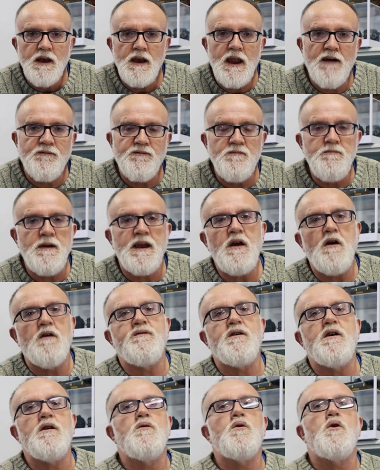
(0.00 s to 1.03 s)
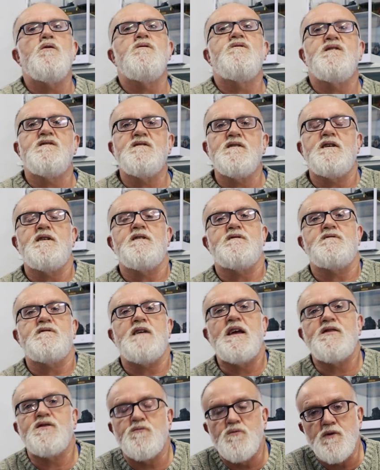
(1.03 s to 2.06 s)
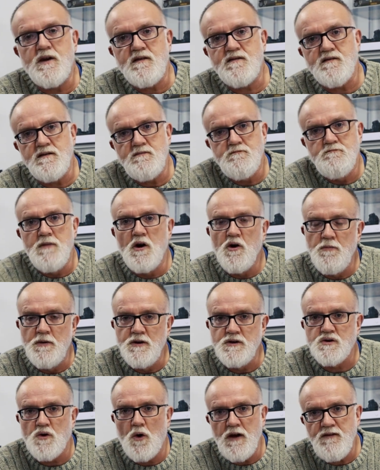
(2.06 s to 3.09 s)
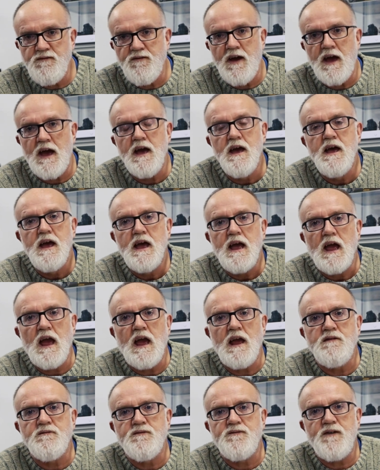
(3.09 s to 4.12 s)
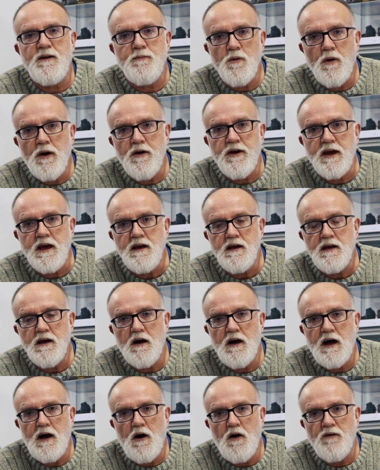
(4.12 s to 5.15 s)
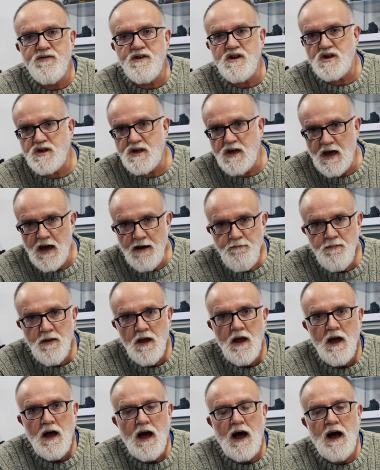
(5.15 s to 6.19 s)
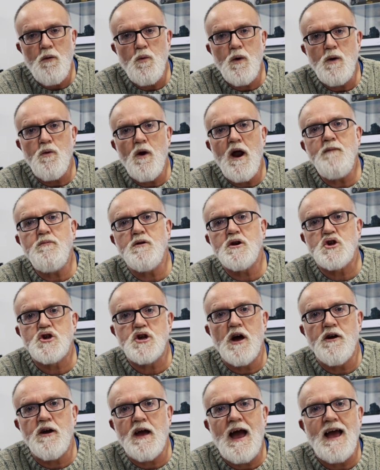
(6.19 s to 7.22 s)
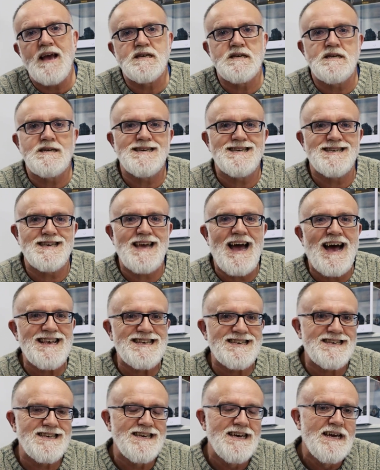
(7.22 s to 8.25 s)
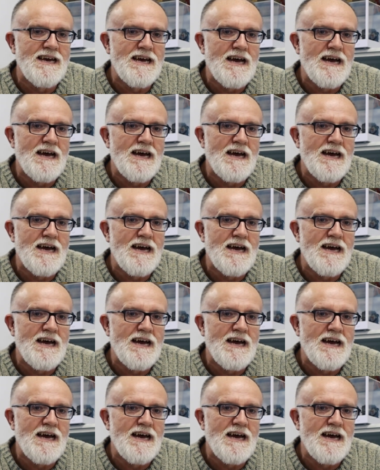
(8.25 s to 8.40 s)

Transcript: Now, for many of you who visited us at the recent Melbourne Toy Fair in February of this year, we were able to showcase and discuss